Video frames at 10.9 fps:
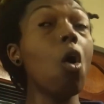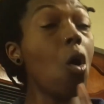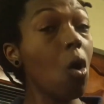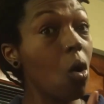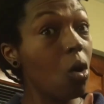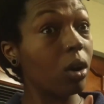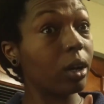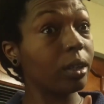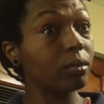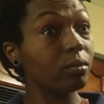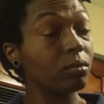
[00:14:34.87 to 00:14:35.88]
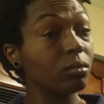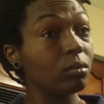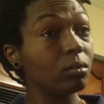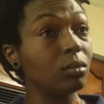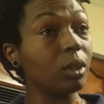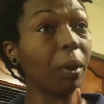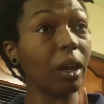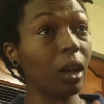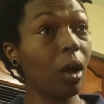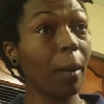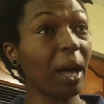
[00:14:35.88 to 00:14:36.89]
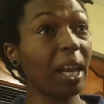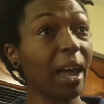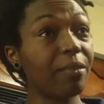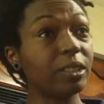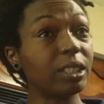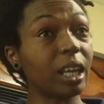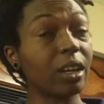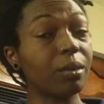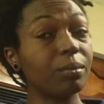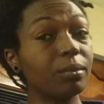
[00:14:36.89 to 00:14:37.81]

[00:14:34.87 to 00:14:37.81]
or depending on how my life is set up,